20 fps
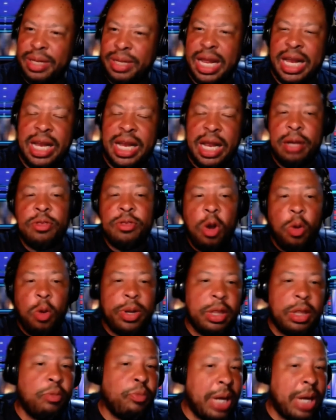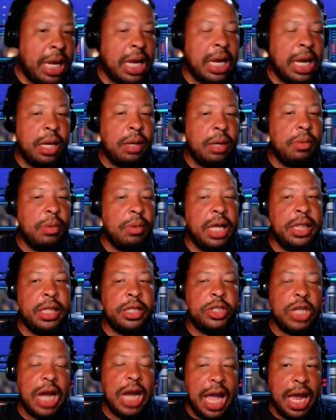and then throwing the read in the
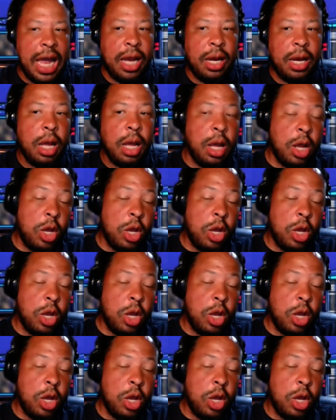shade,